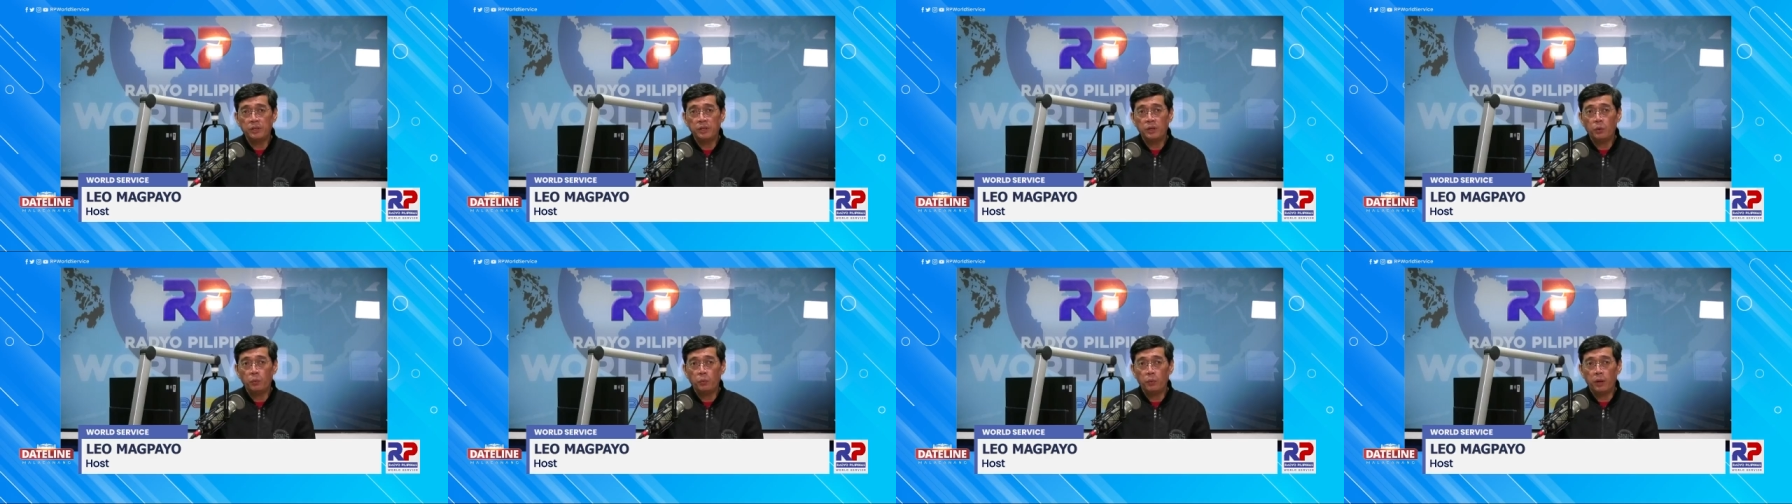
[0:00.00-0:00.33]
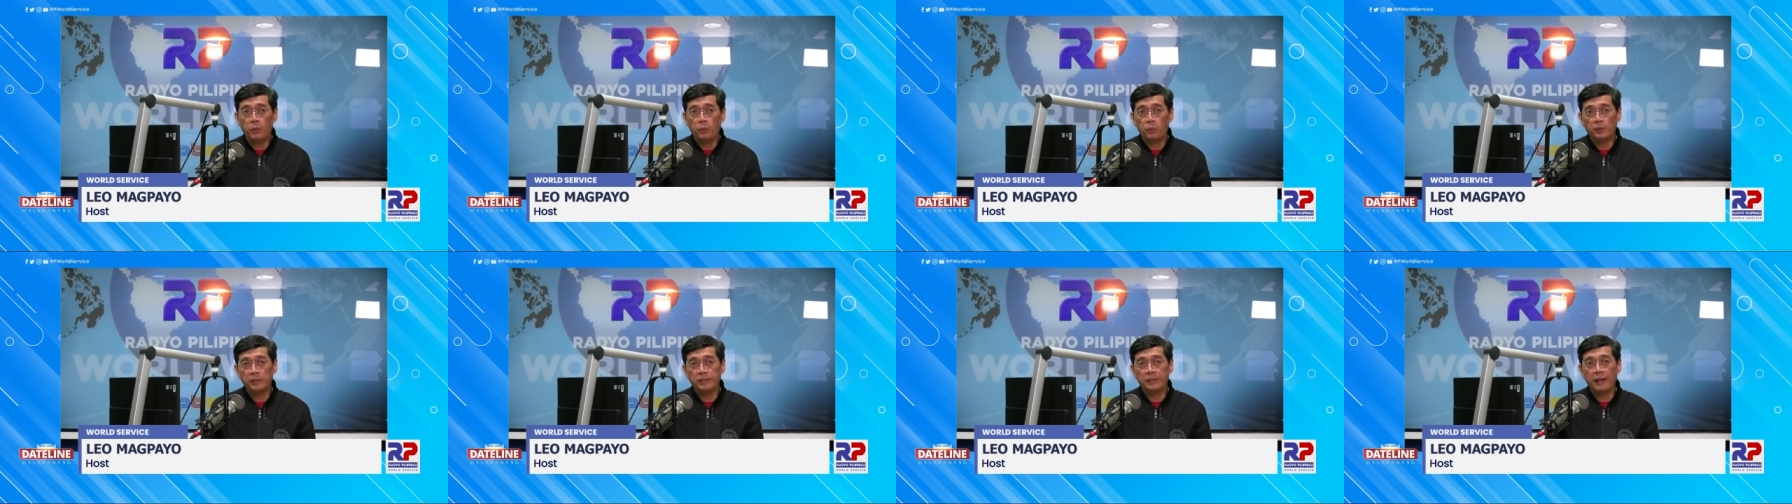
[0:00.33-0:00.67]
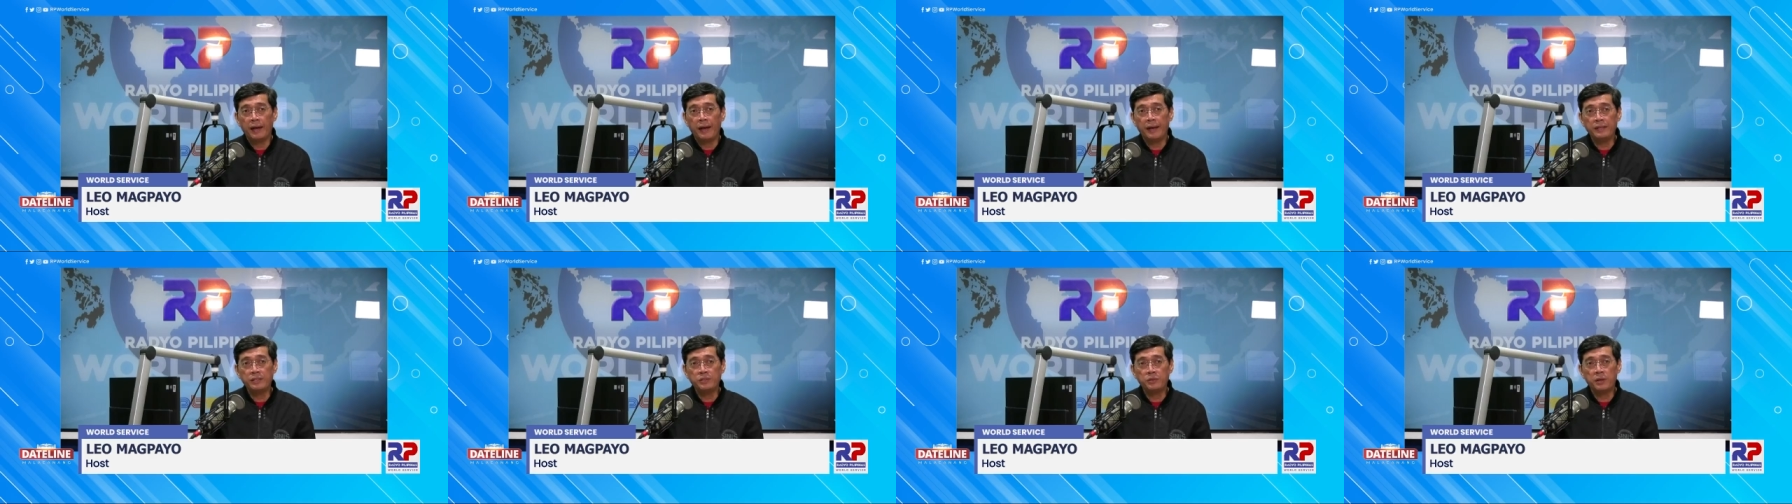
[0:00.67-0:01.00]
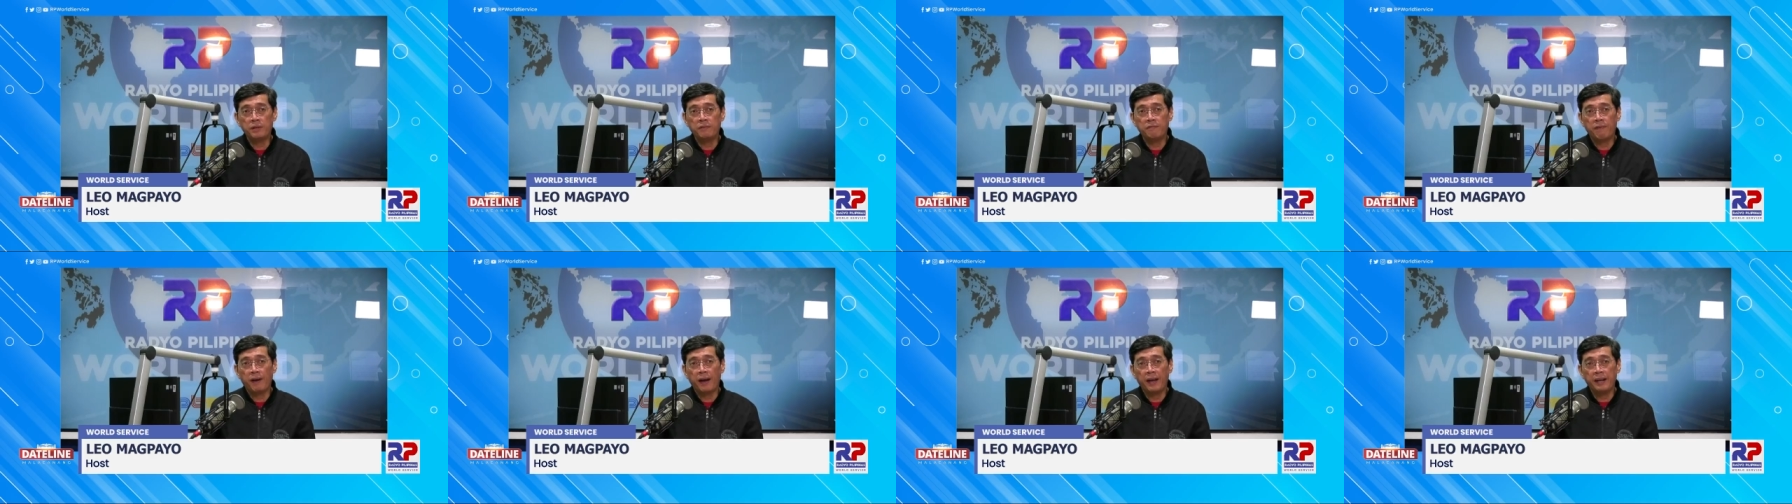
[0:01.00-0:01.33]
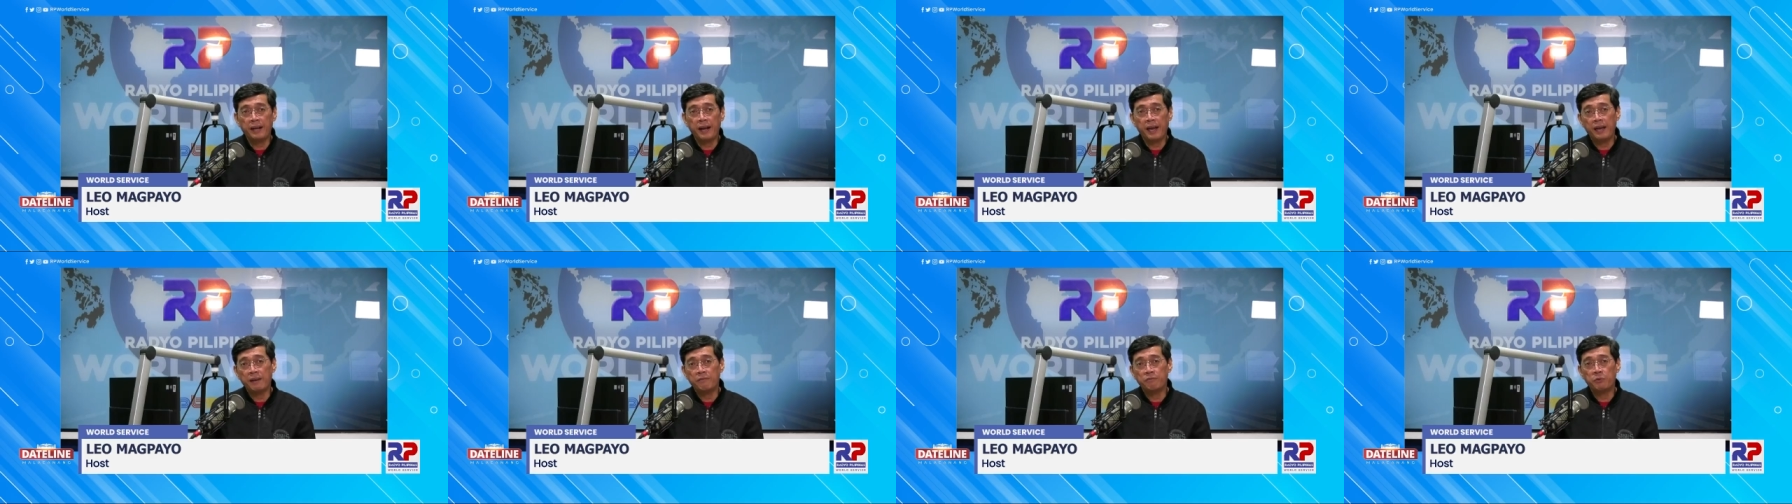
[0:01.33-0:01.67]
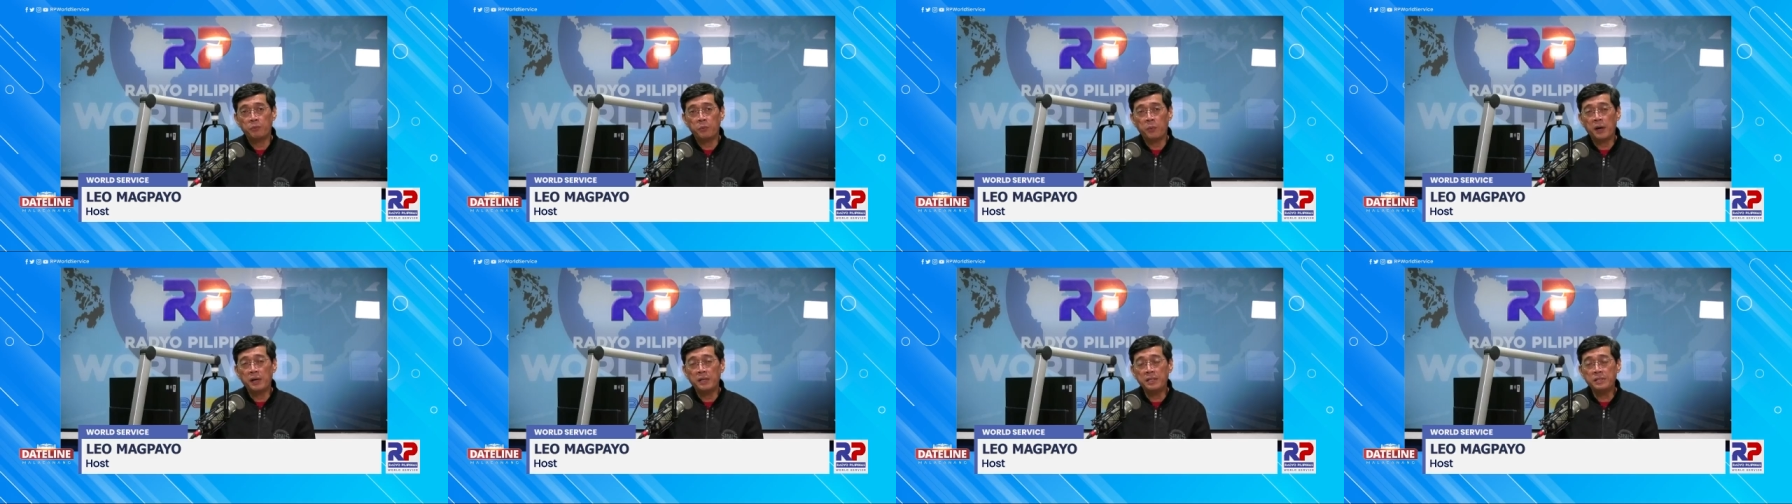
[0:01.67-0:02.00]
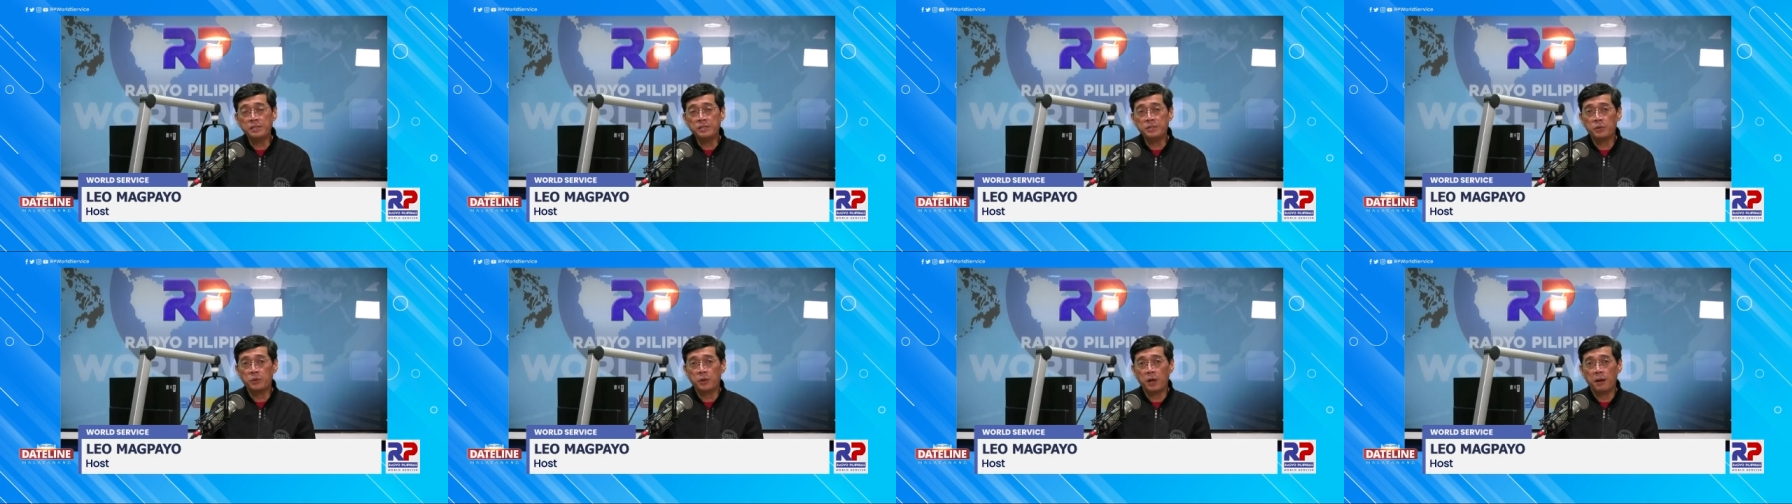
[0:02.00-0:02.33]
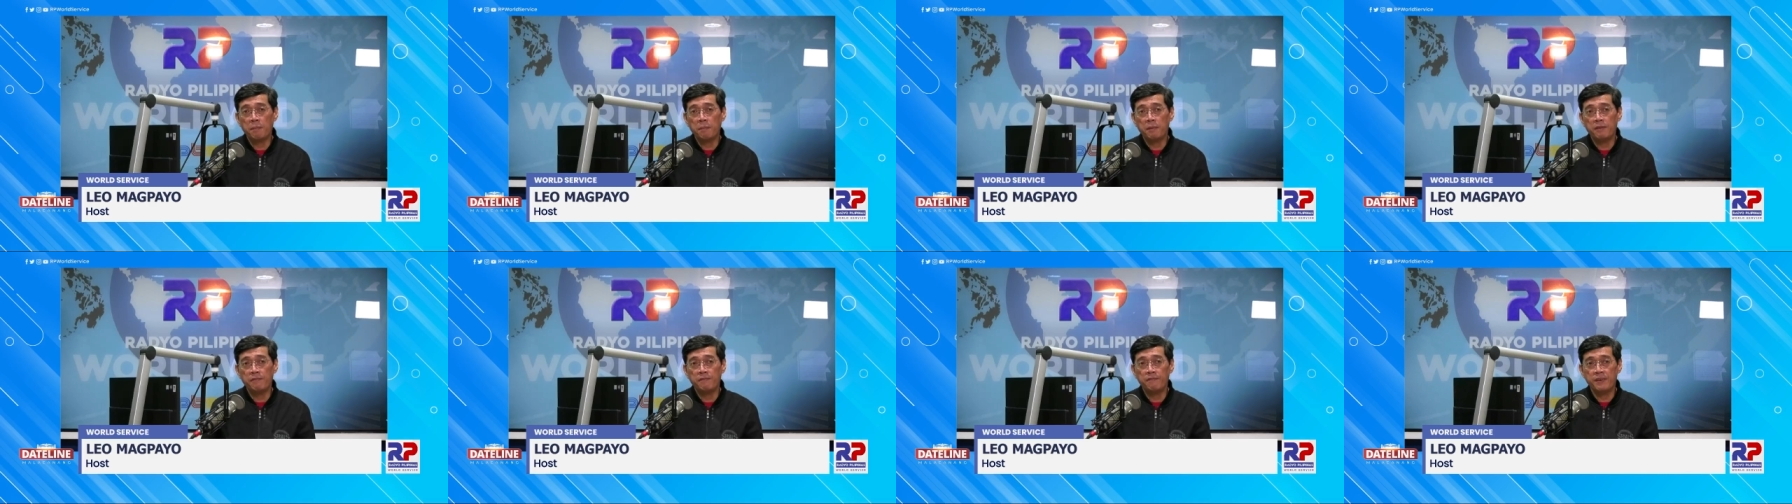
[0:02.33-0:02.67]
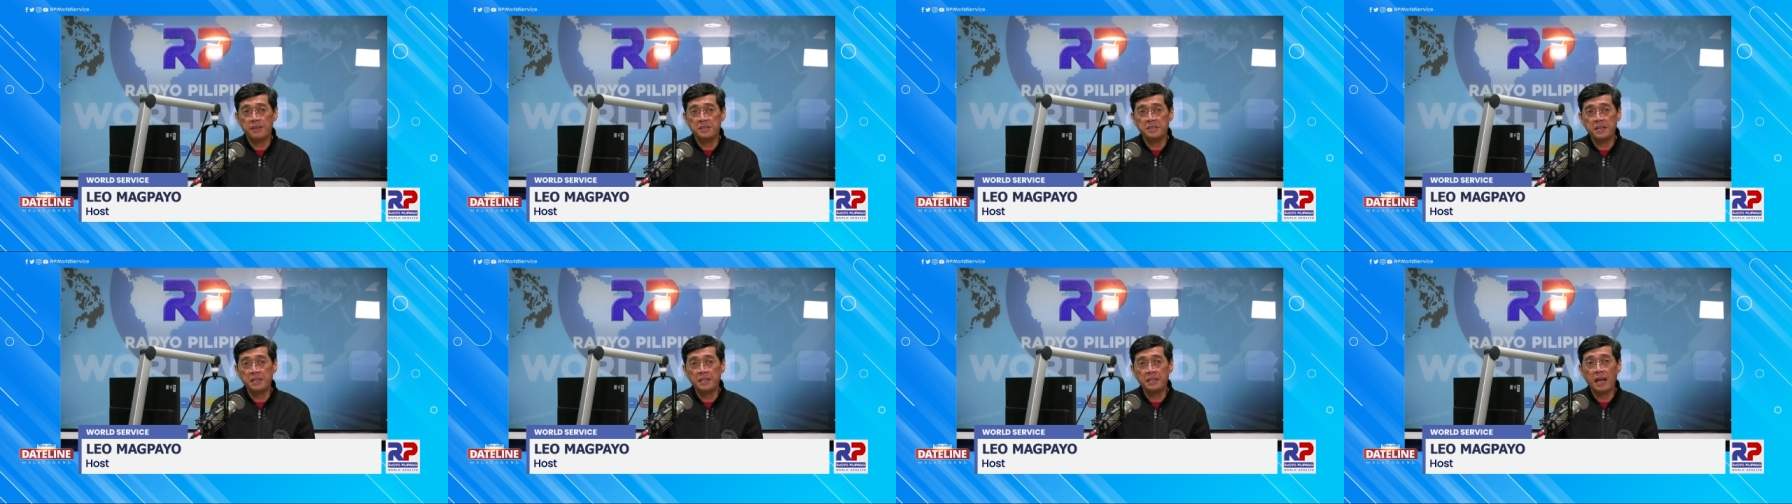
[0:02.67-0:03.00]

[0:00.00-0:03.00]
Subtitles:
we would like to invite everyone to come and visit